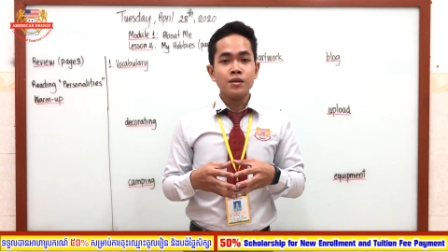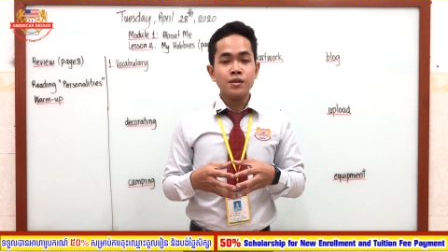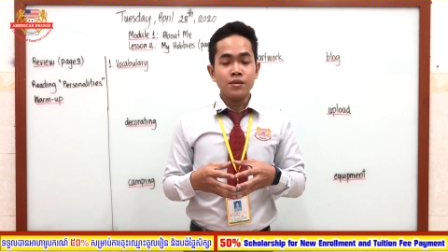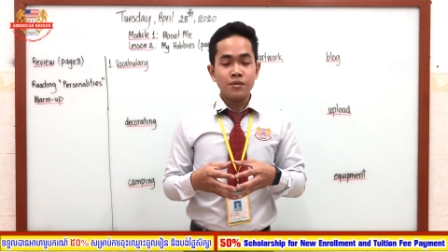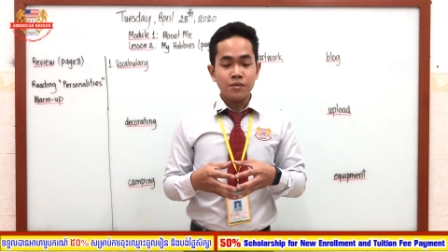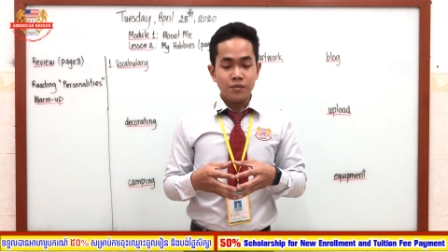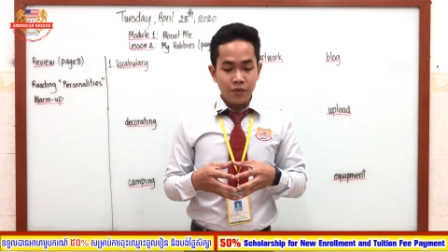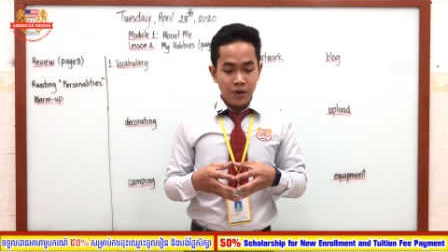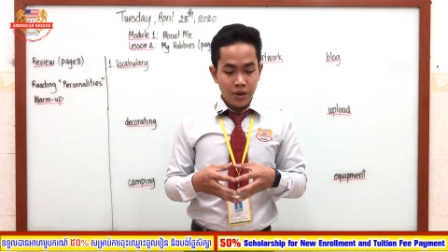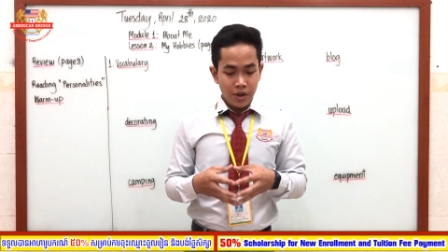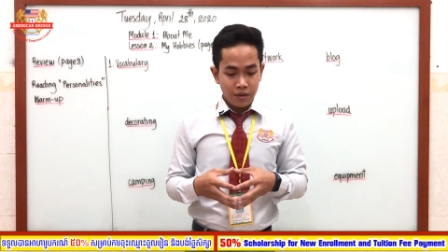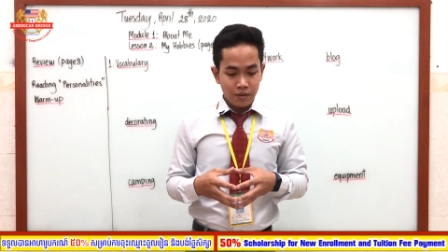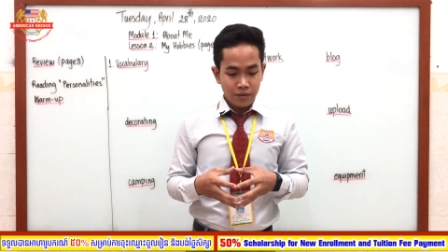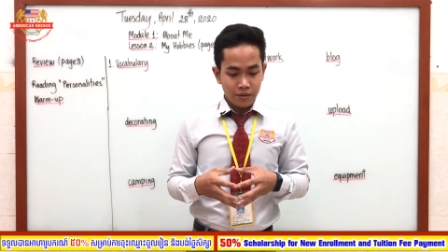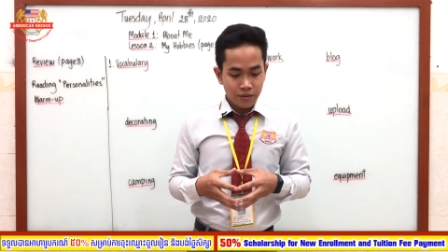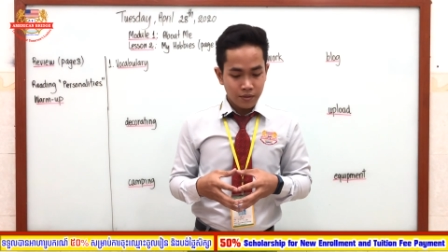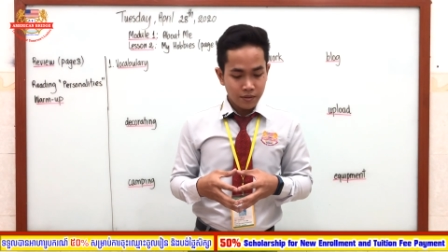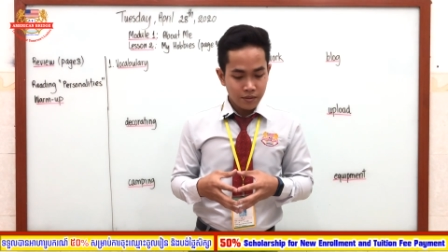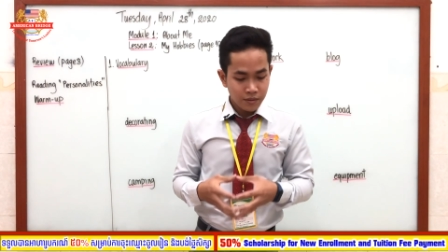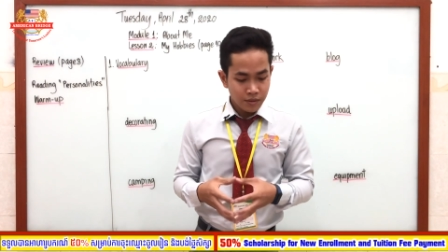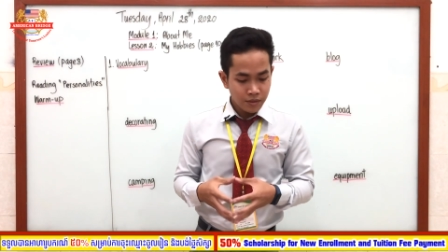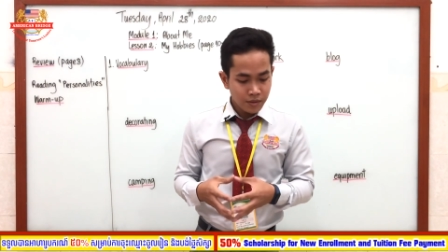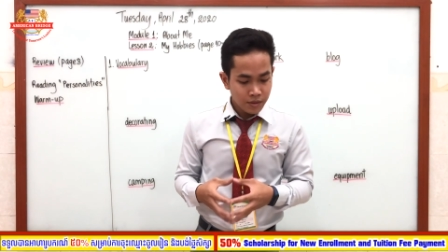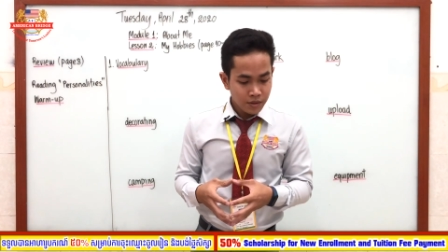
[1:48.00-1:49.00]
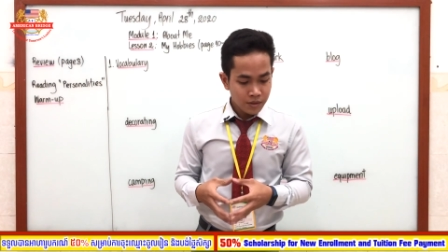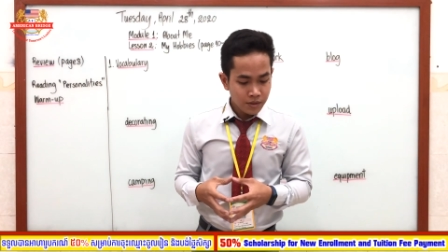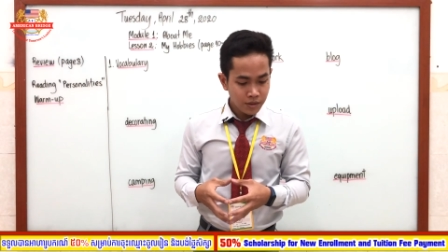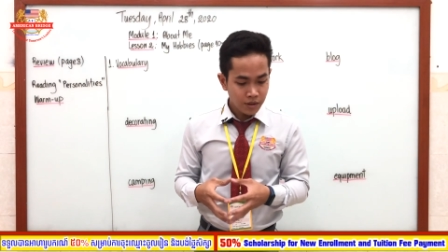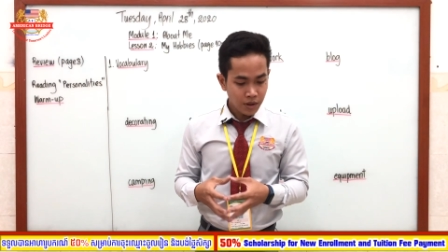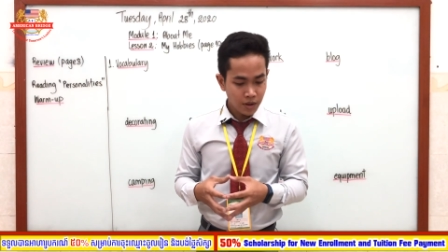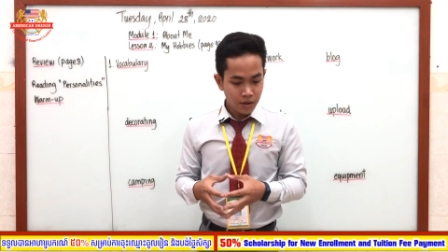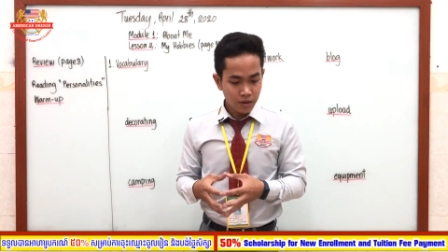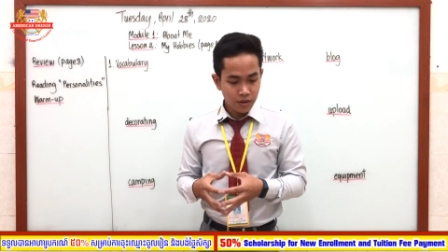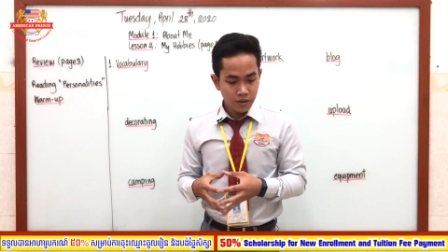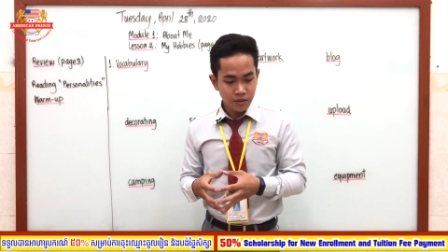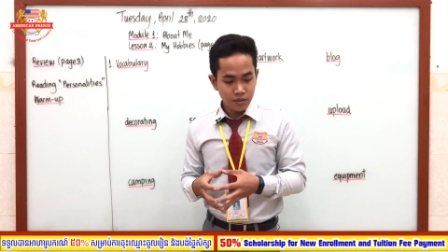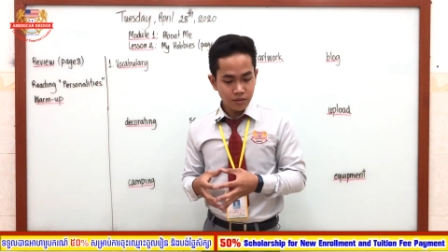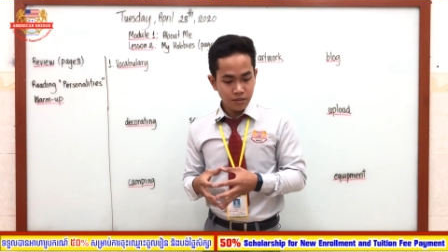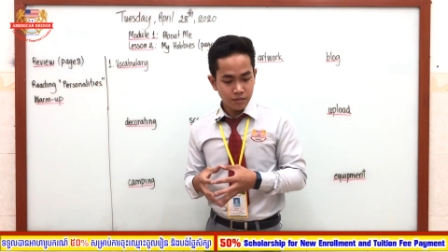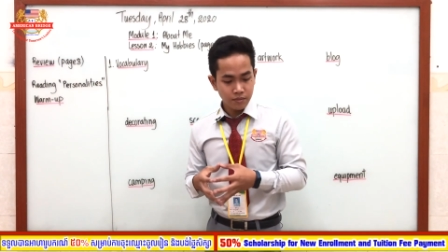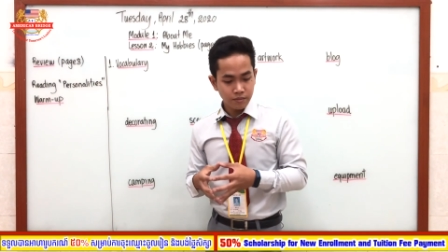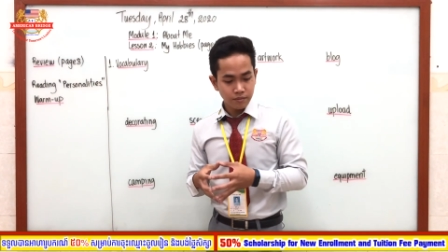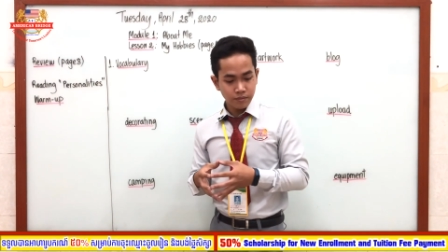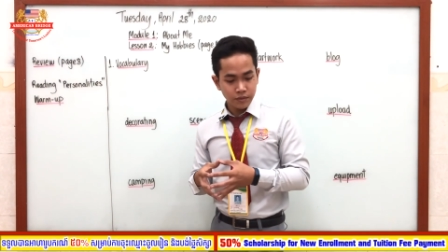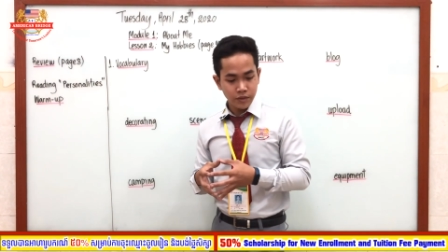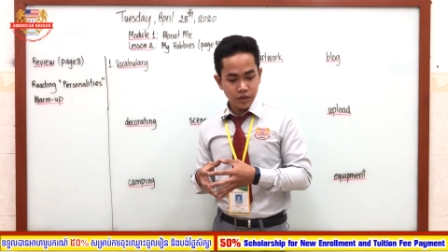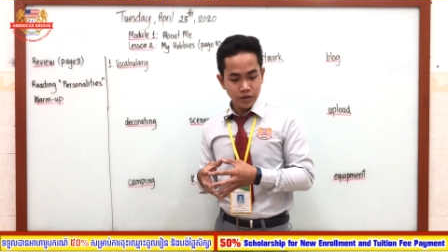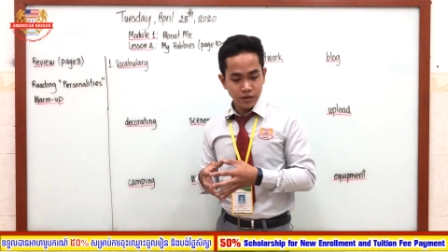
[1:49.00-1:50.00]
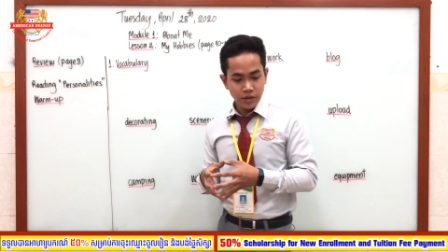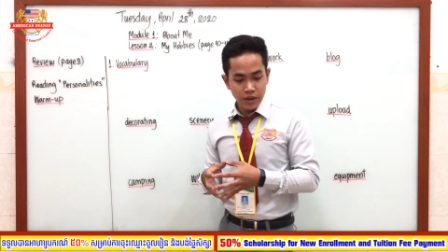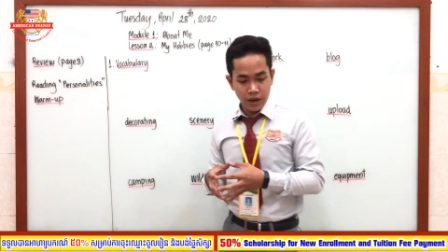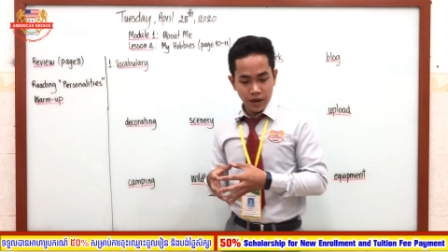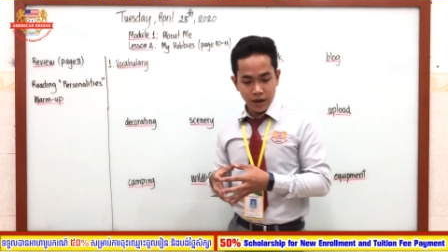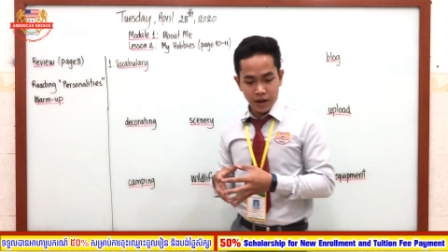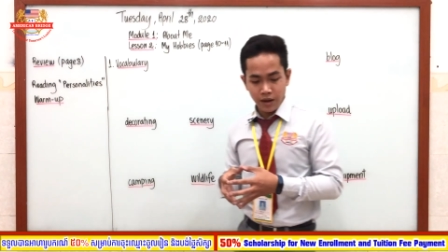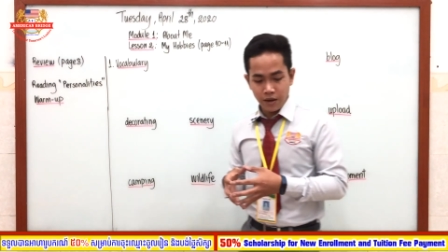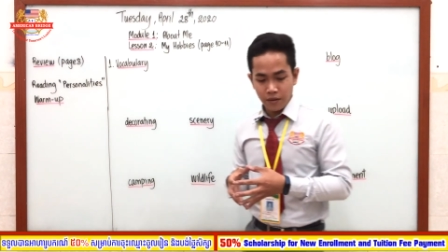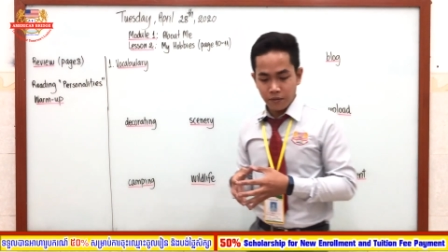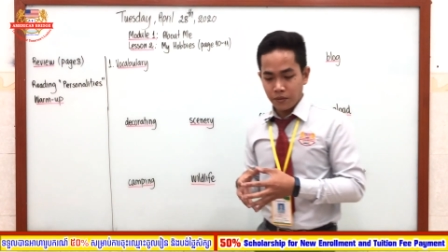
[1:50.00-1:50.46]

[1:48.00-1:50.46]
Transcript: well, so today